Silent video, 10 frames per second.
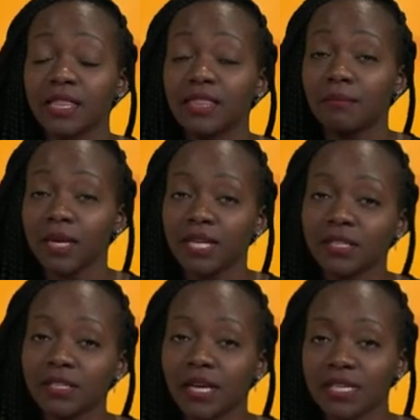The
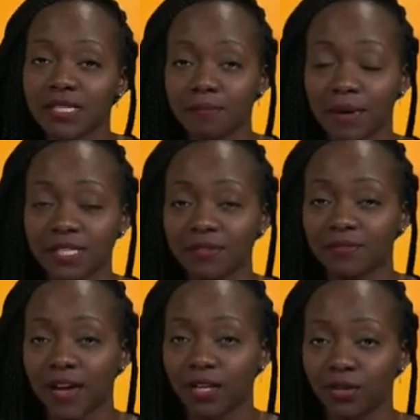mean is a better
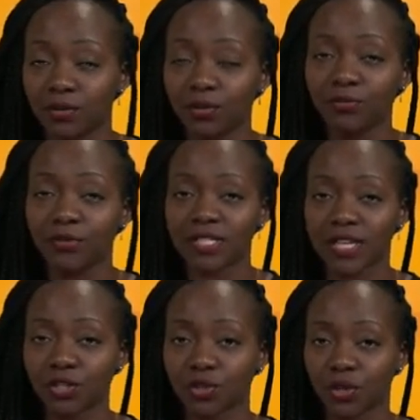value for
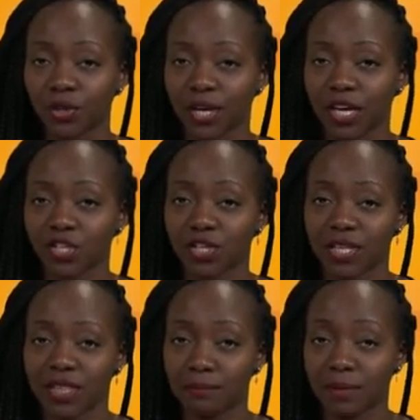central location
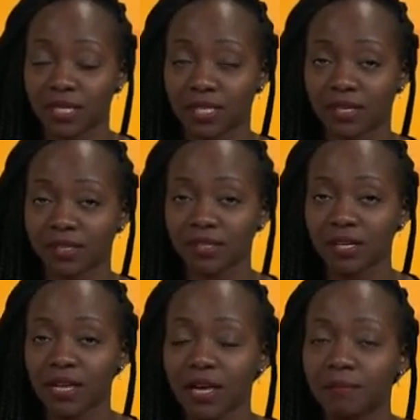than the median
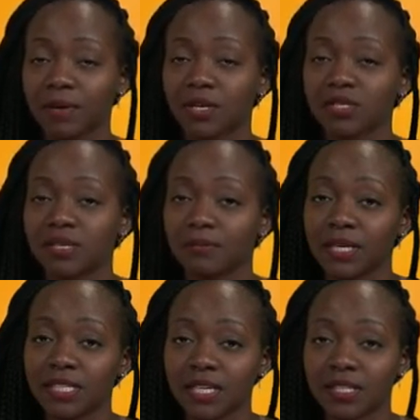because the
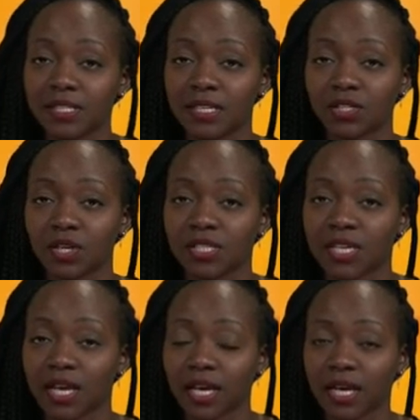median does not
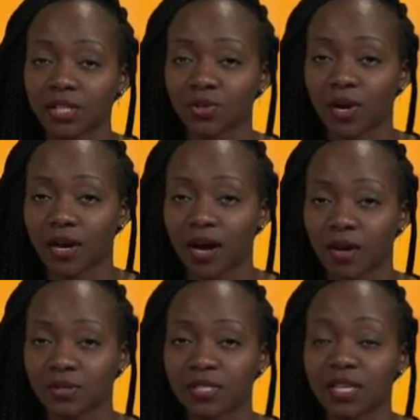take into
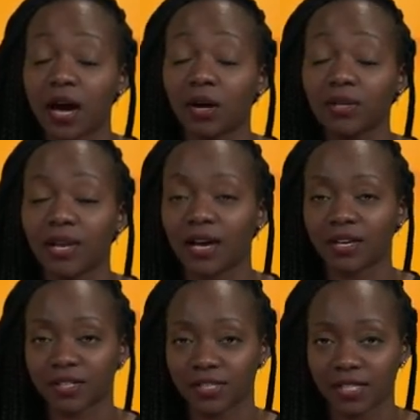account the
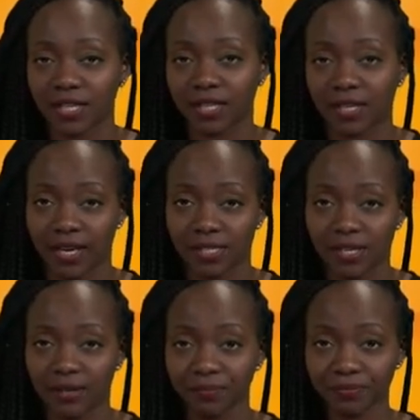outliers in the
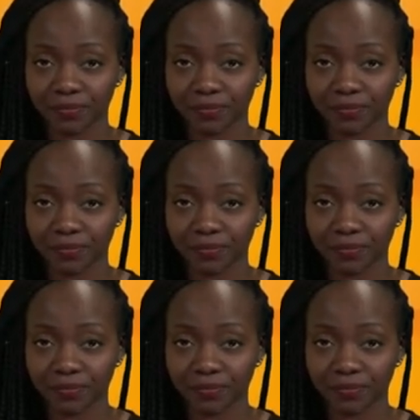data.